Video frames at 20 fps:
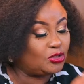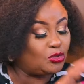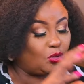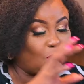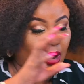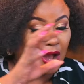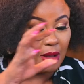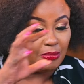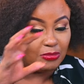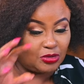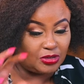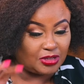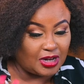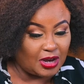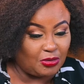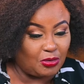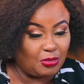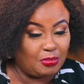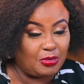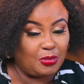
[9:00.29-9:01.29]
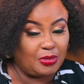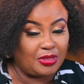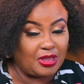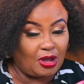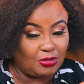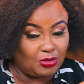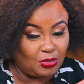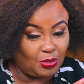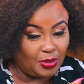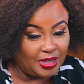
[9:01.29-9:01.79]
to come to Nairobi
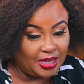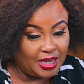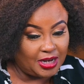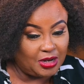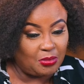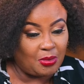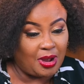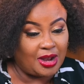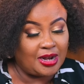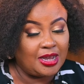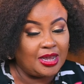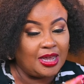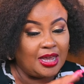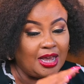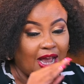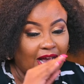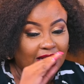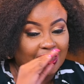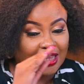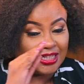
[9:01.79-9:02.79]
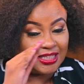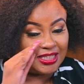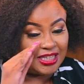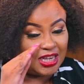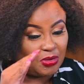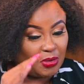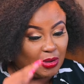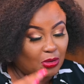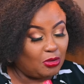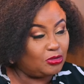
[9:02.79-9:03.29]
without knowing anyone, and then
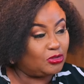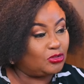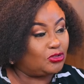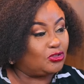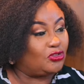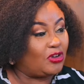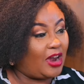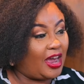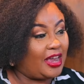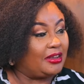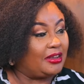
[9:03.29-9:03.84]
saying we're going to try.